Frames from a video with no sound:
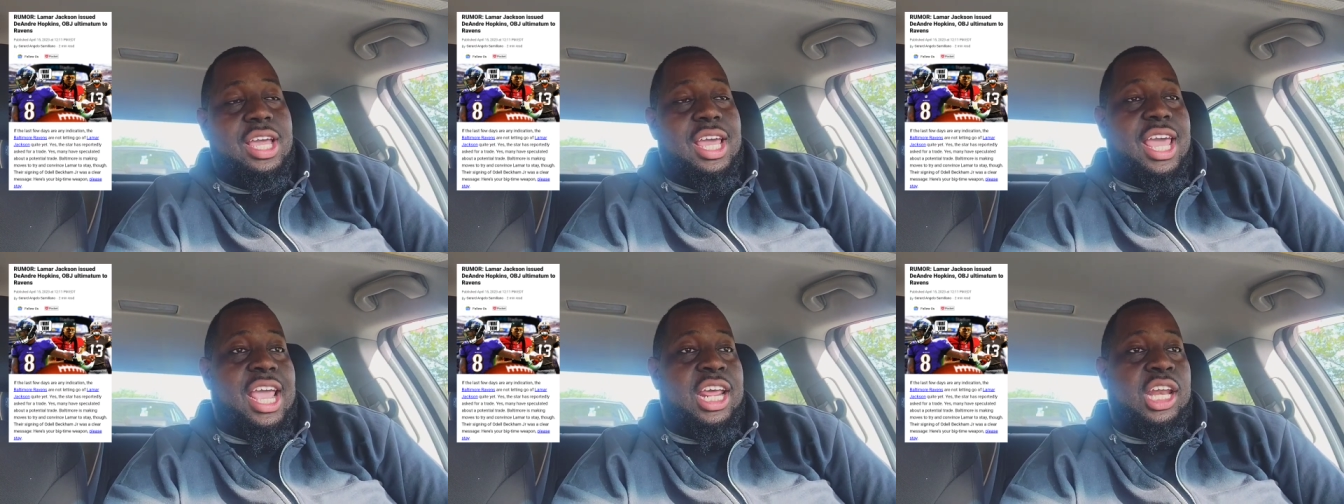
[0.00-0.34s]

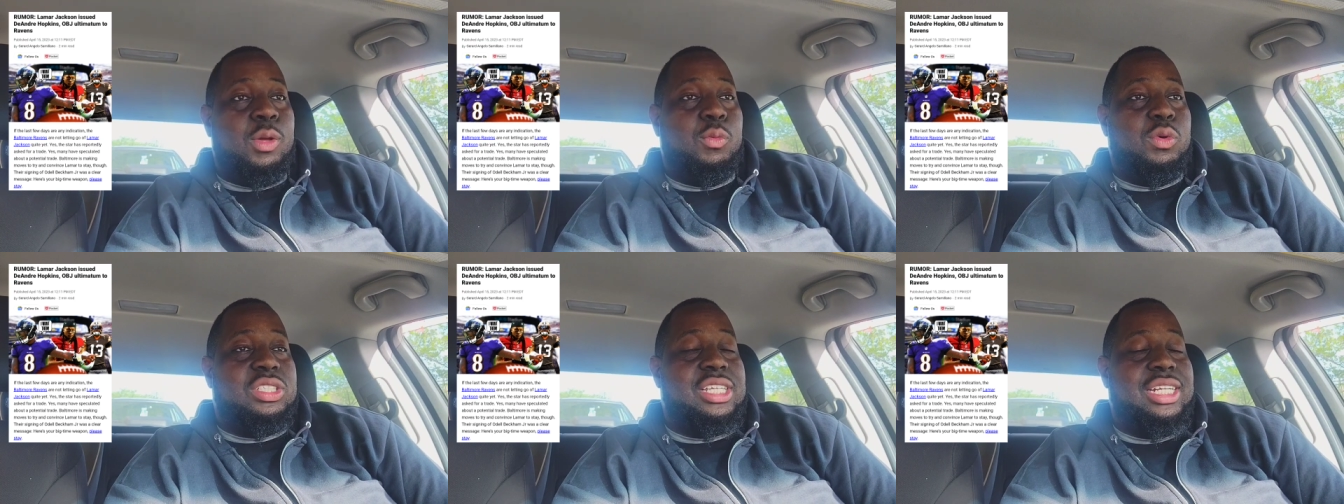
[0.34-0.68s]
and it
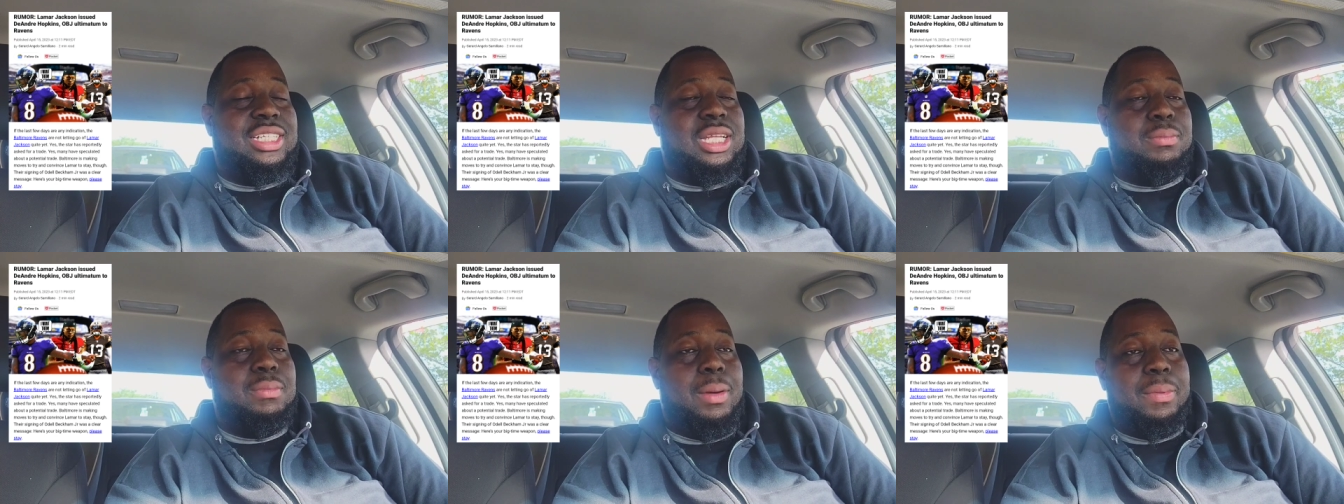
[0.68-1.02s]
will set
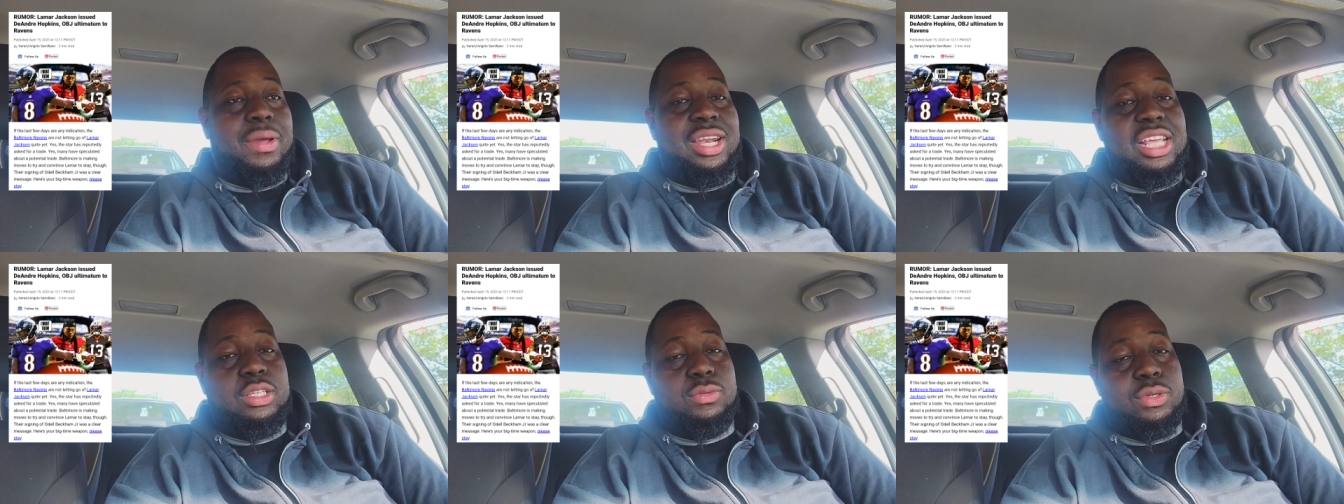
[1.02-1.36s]
them up at
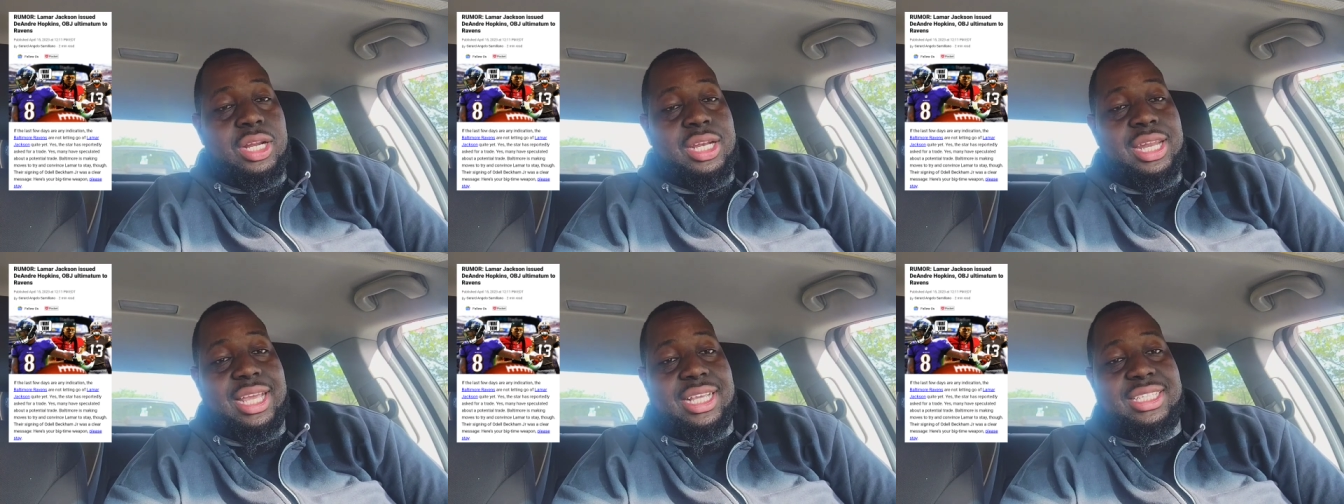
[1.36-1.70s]
least for the
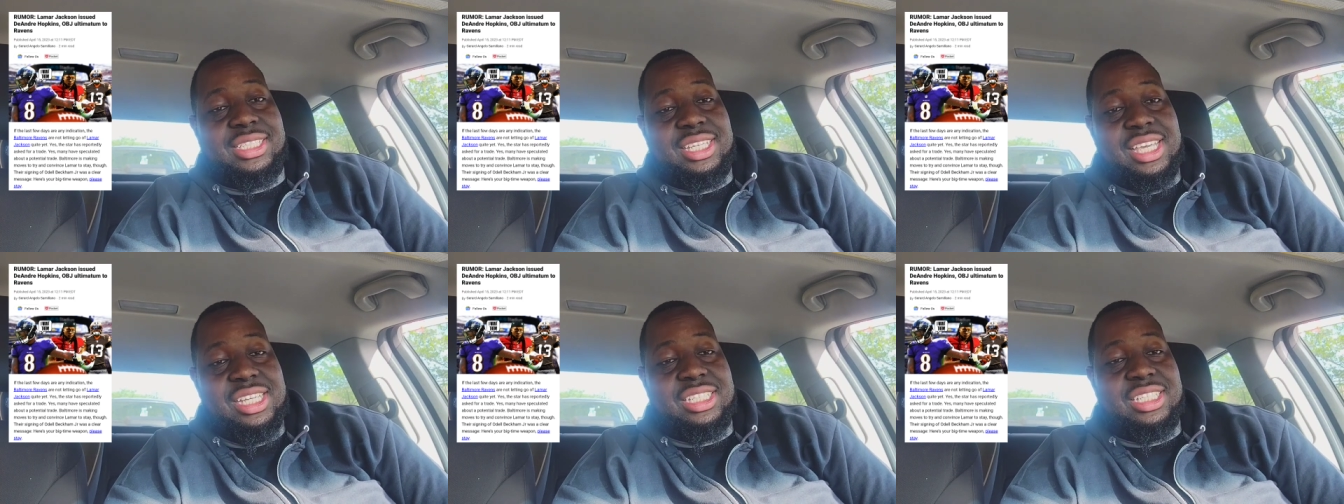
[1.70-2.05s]
next
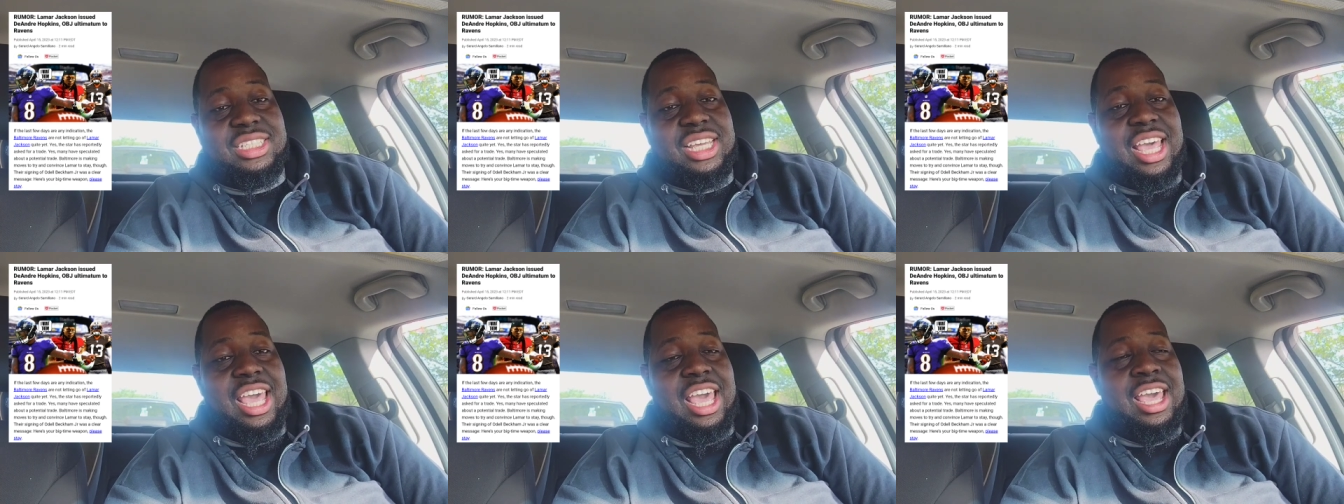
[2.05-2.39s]
season
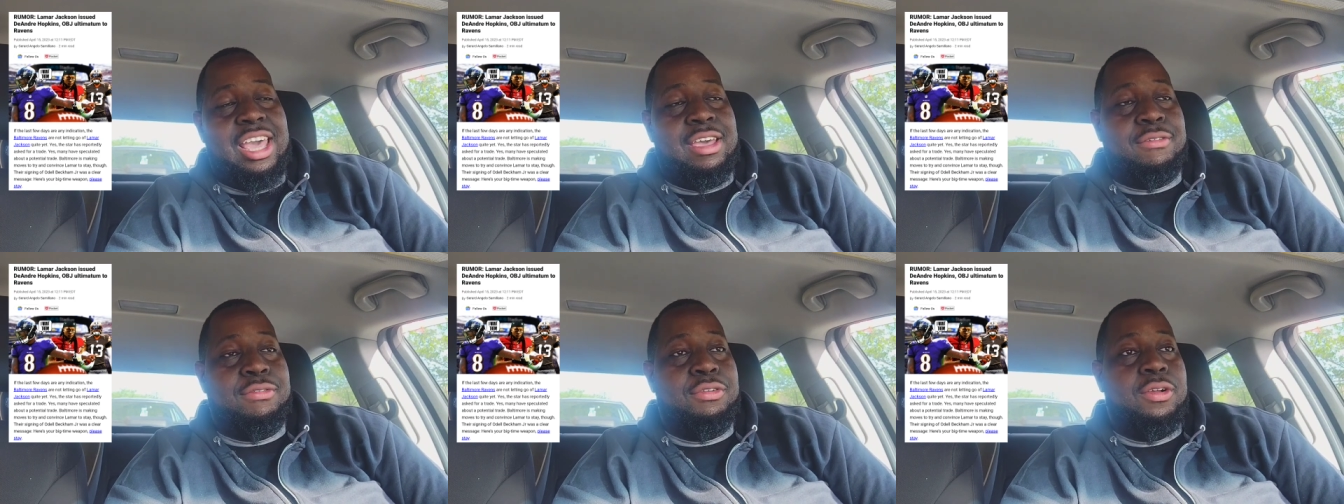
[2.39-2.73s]
to
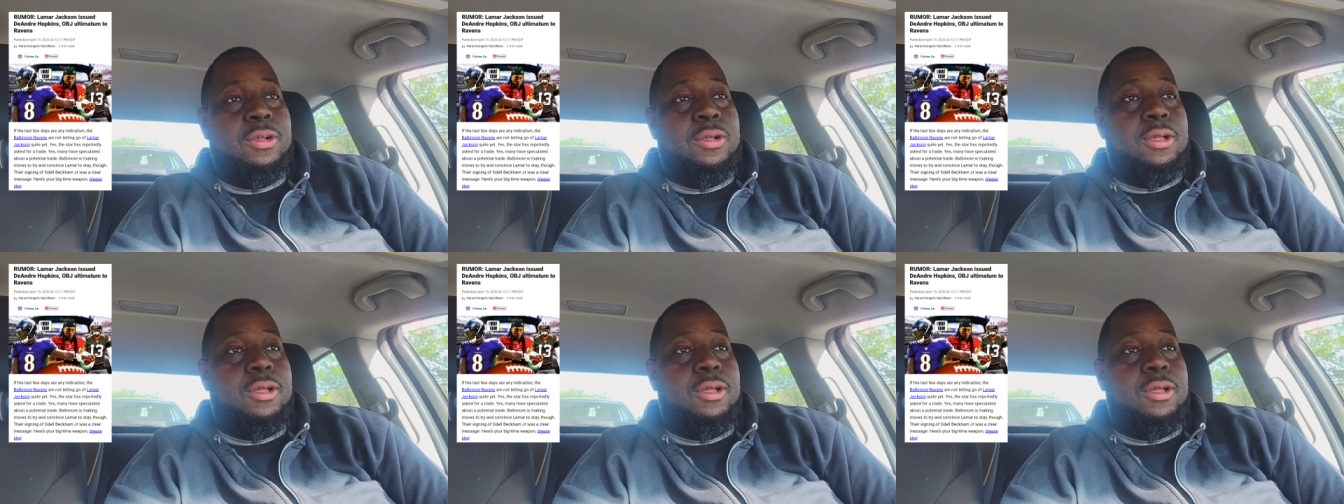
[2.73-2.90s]
have